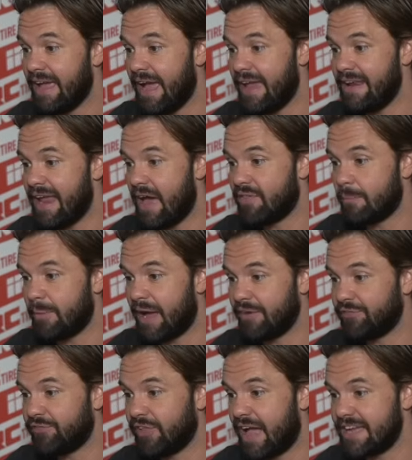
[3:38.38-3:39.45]
and now the bike
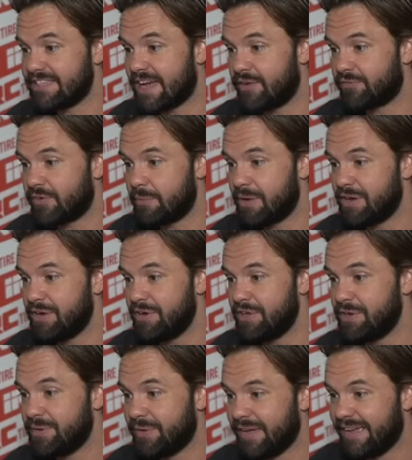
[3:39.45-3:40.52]
flies out from under
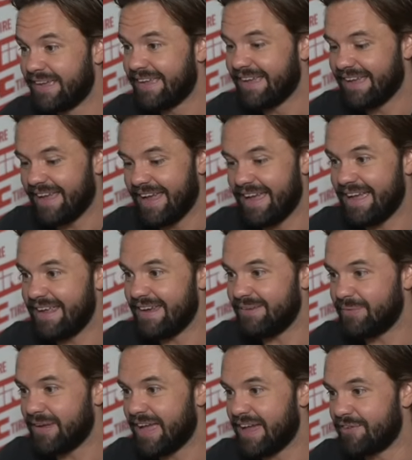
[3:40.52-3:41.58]
you,
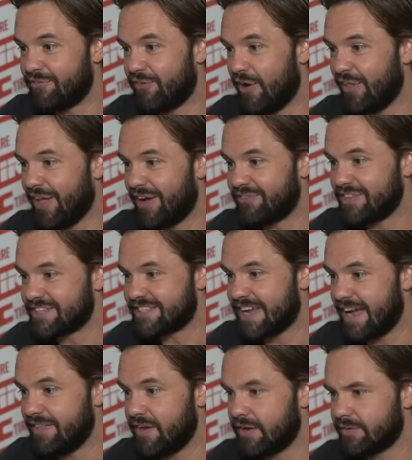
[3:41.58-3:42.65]
and we kind of fall off the
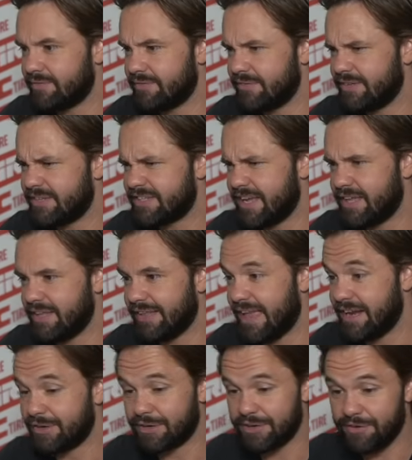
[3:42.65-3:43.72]
side there. Looks like you
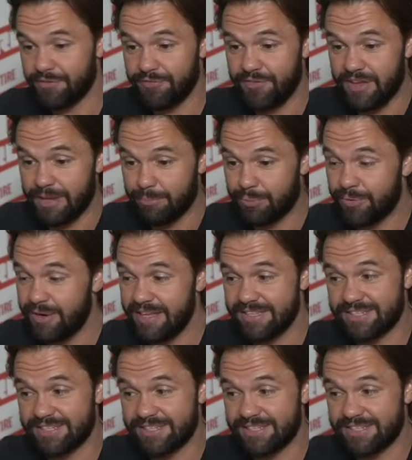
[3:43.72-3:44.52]
landed on your feet. Pretty